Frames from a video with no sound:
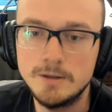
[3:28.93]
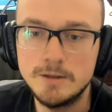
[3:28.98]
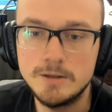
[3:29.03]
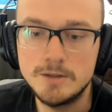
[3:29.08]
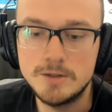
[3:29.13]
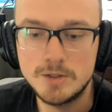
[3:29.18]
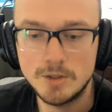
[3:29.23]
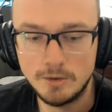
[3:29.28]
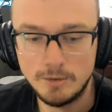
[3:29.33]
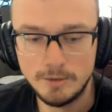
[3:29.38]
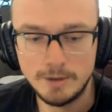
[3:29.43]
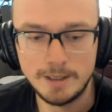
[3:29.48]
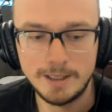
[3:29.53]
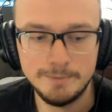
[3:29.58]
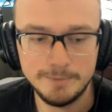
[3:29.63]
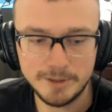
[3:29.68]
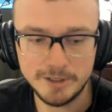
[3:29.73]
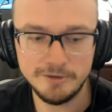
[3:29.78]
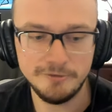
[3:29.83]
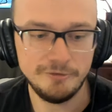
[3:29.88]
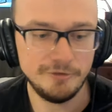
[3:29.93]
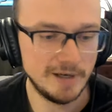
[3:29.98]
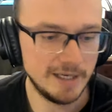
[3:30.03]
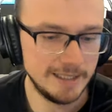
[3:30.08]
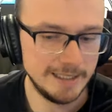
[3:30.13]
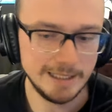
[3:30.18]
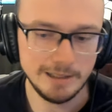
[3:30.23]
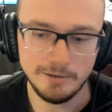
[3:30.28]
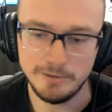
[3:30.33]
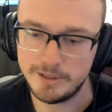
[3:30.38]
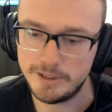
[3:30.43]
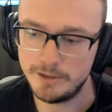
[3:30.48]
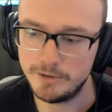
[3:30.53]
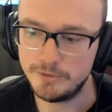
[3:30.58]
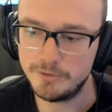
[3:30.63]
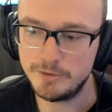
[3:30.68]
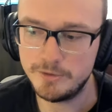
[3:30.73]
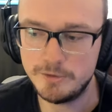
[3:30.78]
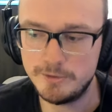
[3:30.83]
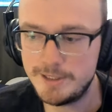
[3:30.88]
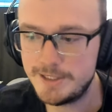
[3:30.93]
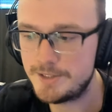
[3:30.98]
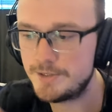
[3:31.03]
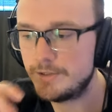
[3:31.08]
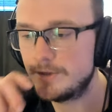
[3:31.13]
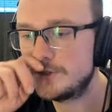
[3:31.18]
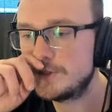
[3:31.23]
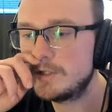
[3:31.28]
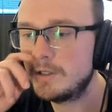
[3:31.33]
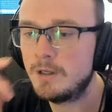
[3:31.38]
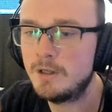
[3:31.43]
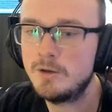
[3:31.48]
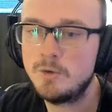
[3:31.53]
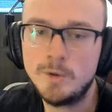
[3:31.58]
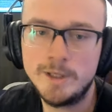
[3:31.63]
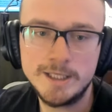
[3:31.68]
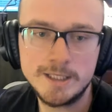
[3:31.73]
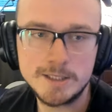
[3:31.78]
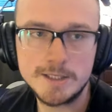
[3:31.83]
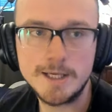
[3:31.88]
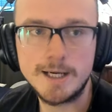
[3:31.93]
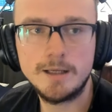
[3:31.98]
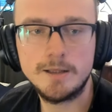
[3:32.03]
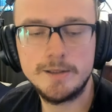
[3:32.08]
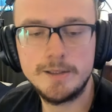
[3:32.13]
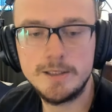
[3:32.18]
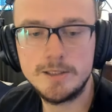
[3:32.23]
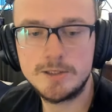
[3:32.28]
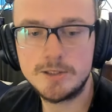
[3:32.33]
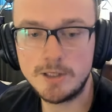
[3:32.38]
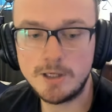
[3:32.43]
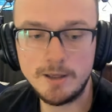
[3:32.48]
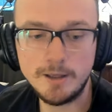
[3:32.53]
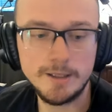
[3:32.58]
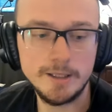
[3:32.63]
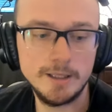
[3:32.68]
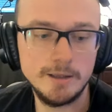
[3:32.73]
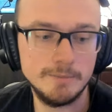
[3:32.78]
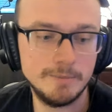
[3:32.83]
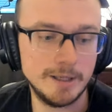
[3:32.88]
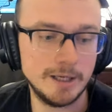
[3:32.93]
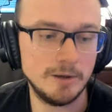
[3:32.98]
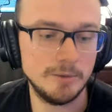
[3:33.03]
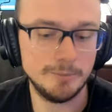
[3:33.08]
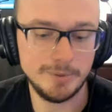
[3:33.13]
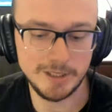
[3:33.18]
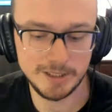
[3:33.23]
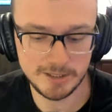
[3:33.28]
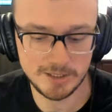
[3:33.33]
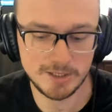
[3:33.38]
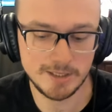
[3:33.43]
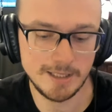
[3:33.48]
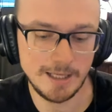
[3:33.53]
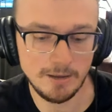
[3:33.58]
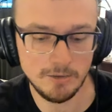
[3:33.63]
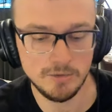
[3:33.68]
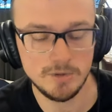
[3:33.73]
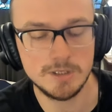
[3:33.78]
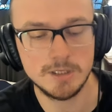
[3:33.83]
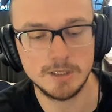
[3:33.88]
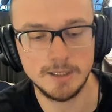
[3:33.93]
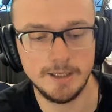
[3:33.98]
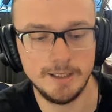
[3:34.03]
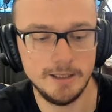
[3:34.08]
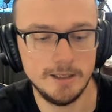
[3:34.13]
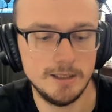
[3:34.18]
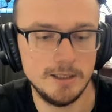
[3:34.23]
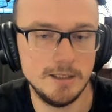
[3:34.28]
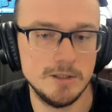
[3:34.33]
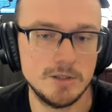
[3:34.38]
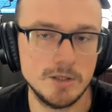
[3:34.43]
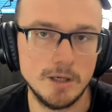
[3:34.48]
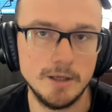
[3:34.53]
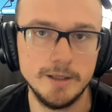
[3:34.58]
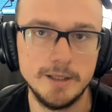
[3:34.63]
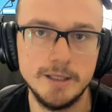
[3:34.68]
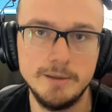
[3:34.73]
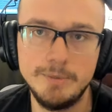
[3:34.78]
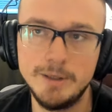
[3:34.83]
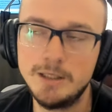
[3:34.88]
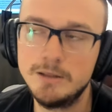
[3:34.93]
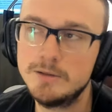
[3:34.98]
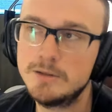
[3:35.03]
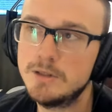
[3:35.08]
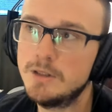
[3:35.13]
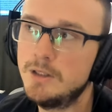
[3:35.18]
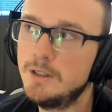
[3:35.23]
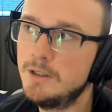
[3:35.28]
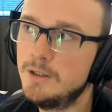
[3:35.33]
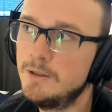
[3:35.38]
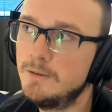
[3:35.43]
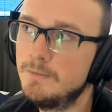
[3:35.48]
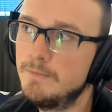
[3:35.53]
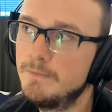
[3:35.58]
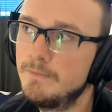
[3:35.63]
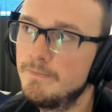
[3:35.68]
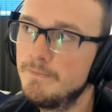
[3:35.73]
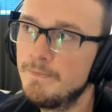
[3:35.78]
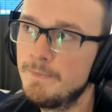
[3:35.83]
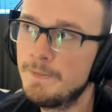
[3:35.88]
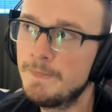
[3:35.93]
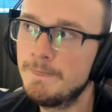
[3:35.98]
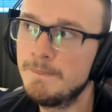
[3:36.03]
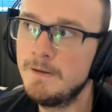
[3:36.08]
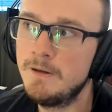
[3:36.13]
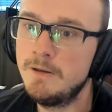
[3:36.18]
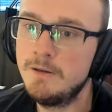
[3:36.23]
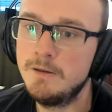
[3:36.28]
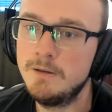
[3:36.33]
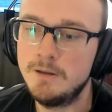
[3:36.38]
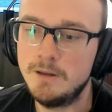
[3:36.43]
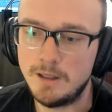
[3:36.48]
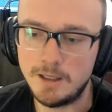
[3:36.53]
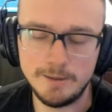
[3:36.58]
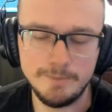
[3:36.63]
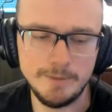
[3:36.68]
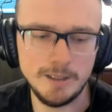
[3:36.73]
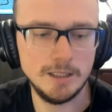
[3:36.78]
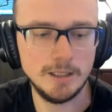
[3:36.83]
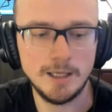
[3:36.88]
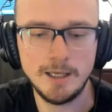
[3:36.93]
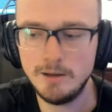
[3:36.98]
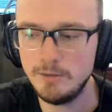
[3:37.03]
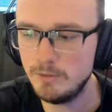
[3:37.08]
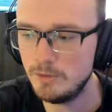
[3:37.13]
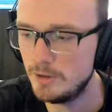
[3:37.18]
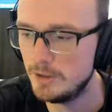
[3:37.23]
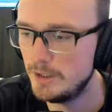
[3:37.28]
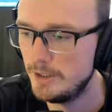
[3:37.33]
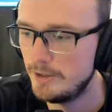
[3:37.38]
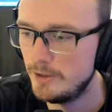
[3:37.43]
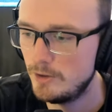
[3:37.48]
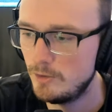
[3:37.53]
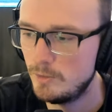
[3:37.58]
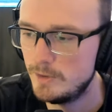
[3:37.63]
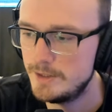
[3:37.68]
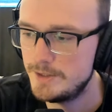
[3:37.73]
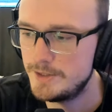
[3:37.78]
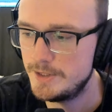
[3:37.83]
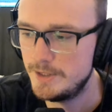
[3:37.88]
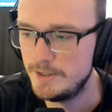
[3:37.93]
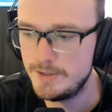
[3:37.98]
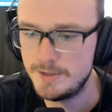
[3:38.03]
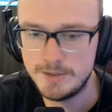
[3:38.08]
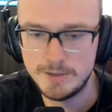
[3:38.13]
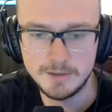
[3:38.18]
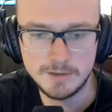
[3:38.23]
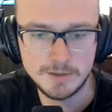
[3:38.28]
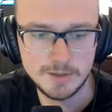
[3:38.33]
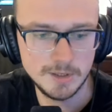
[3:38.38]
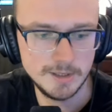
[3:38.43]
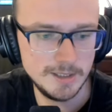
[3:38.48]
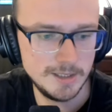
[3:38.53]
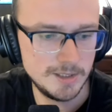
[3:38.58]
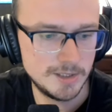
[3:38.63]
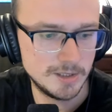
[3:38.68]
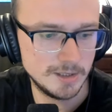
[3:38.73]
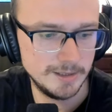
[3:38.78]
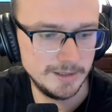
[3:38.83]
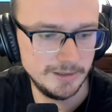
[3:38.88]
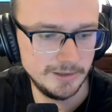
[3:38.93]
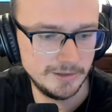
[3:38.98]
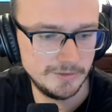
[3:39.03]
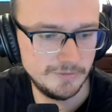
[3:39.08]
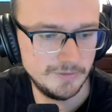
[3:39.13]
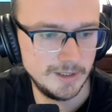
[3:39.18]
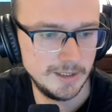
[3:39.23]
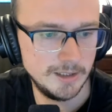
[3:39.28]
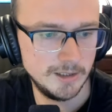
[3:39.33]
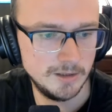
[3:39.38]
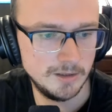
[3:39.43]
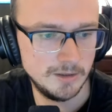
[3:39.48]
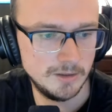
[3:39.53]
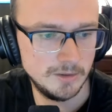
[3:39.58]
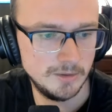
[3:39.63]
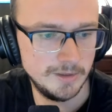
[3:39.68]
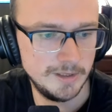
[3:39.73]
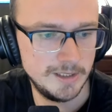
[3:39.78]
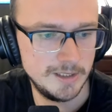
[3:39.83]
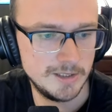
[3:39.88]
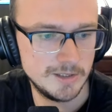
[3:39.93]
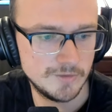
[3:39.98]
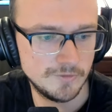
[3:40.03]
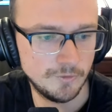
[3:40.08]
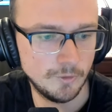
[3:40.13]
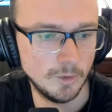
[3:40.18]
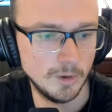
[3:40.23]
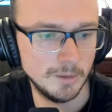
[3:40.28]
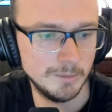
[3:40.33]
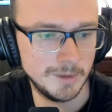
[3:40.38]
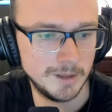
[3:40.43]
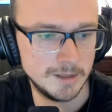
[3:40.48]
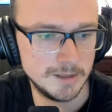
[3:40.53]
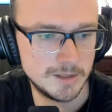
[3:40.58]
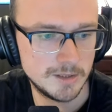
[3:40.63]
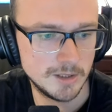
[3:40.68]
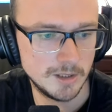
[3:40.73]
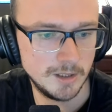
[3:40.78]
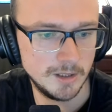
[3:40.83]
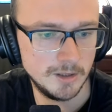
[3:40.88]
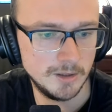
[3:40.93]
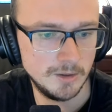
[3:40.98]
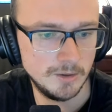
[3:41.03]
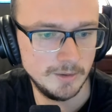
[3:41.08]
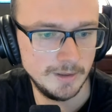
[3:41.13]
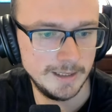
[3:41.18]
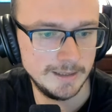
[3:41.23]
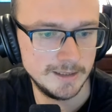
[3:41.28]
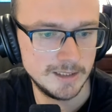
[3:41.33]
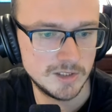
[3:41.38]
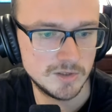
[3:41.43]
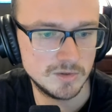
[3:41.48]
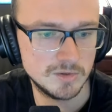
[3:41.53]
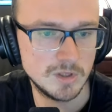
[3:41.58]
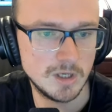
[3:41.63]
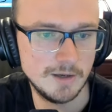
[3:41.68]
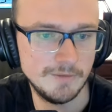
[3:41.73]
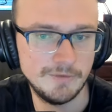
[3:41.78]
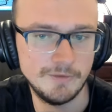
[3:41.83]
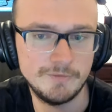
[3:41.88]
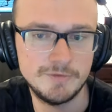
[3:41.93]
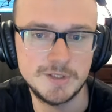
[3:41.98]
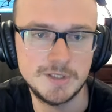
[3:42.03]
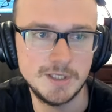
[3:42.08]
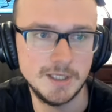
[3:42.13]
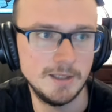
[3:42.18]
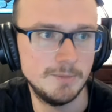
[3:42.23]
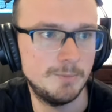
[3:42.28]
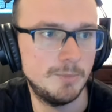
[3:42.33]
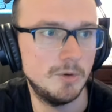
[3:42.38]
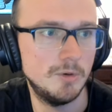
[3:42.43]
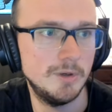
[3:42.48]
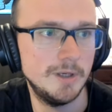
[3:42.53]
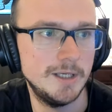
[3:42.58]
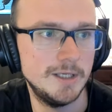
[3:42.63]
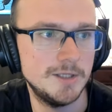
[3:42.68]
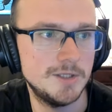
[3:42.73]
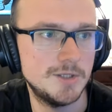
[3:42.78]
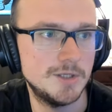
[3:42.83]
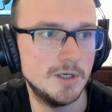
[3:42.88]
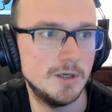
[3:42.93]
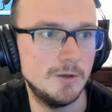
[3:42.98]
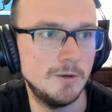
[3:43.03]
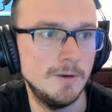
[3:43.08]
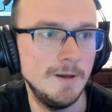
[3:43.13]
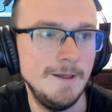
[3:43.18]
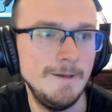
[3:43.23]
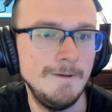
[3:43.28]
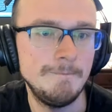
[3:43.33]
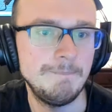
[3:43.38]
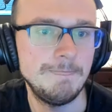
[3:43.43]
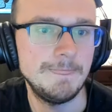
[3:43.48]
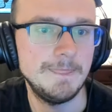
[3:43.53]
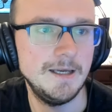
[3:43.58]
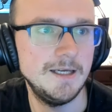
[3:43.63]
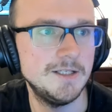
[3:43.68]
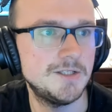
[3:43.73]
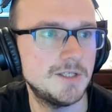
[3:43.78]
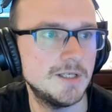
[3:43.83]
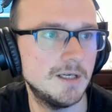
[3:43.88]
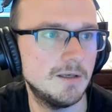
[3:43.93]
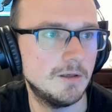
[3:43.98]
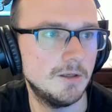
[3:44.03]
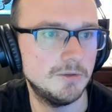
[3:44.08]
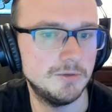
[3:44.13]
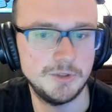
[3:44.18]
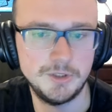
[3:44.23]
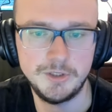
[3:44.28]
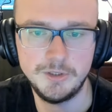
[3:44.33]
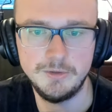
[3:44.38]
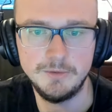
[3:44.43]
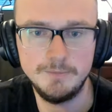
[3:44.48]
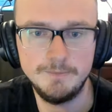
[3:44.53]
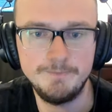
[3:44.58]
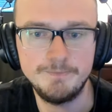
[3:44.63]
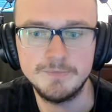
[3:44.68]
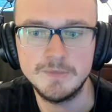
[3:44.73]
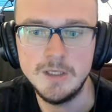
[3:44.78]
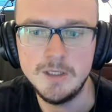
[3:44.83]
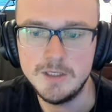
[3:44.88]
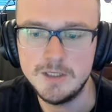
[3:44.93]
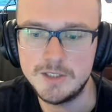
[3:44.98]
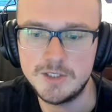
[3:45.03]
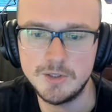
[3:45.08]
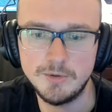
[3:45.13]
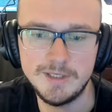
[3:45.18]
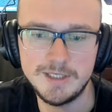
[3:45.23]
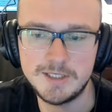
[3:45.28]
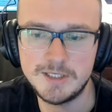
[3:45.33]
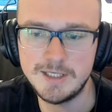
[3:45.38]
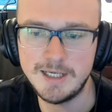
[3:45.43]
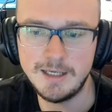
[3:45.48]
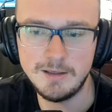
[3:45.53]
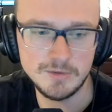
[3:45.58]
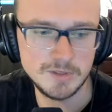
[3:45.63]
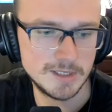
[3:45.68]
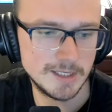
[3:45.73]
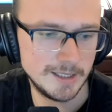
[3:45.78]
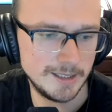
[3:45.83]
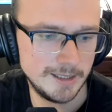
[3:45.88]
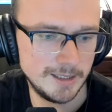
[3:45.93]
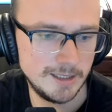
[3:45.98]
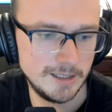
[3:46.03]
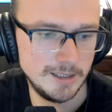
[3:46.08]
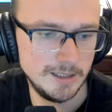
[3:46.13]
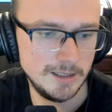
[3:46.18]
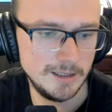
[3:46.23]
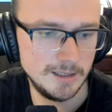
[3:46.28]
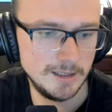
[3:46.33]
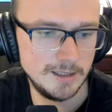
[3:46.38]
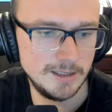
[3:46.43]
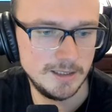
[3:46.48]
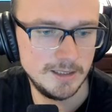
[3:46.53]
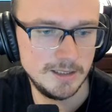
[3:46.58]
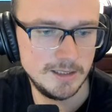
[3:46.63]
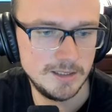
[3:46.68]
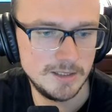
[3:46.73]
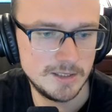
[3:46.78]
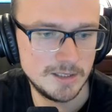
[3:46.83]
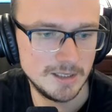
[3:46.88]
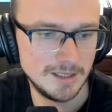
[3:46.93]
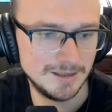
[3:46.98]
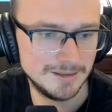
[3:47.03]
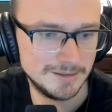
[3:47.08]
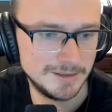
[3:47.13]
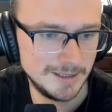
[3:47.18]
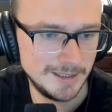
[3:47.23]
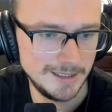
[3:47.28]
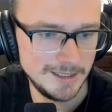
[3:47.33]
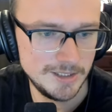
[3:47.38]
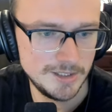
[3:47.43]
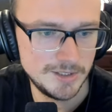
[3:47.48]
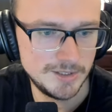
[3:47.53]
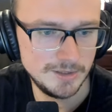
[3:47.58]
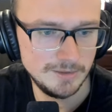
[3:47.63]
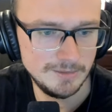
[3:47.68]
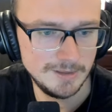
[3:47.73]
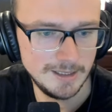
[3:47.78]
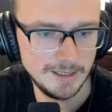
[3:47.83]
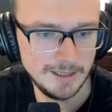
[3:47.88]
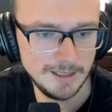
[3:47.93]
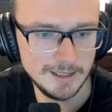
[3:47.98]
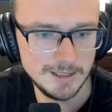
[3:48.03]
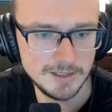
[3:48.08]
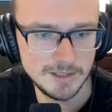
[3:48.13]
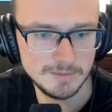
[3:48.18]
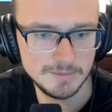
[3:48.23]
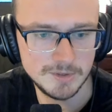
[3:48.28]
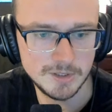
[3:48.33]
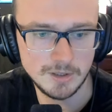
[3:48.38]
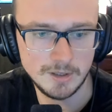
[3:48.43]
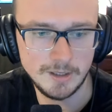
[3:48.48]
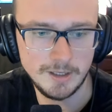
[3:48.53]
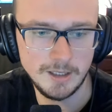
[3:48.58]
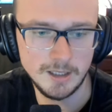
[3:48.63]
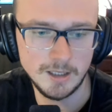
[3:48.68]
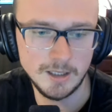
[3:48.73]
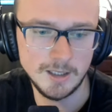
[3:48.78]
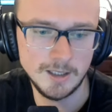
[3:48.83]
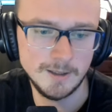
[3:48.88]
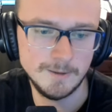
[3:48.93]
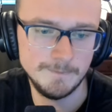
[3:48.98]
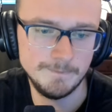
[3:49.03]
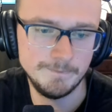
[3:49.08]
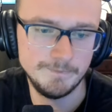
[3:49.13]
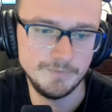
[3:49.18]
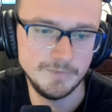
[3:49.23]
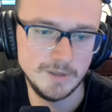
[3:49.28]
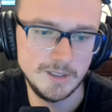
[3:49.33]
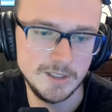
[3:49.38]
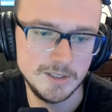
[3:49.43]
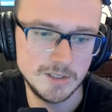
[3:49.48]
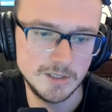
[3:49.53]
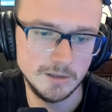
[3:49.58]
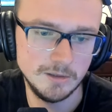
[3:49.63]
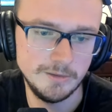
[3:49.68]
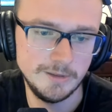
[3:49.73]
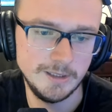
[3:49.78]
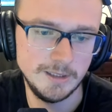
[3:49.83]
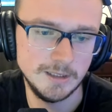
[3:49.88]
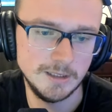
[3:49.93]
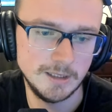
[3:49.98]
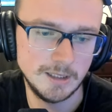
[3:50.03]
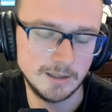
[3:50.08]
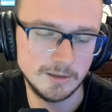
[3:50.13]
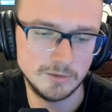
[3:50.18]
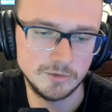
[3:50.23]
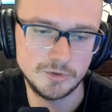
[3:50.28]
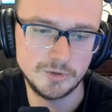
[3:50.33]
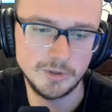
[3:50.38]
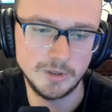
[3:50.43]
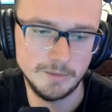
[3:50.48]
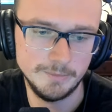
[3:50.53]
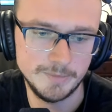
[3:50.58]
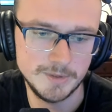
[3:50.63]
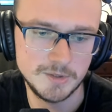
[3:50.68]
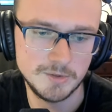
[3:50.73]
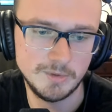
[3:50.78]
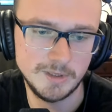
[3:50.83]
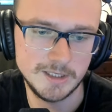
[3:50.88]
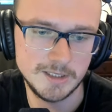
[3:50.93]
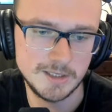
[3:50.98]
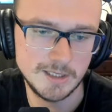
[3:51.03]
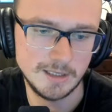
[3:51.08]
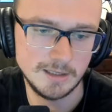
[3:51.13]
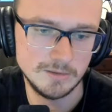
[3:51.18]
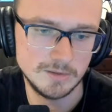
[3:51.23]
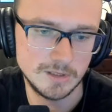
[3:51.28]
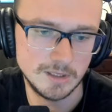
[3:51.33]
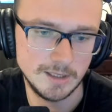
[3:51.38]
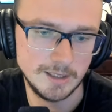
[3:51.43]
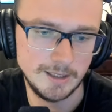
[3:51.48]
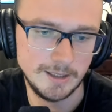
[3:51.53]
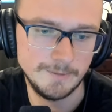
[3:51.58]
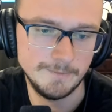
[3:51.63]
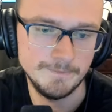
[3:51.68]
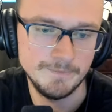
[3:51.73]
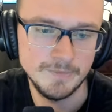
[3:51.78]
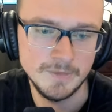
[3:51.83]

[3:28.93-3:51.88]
So I'm going to find out here through the rest of the song what exactly he's talking about, but it sounds like he's talking about, I mean, how long ago was this? So this lyric video is 4 months ago, and this was off of Sick Boy, so it sounds, oh shoot. So it sounds like he is, oh, did I just do that, guys? I'm sorry. He's alluding to Donald Trump is what it sounds like.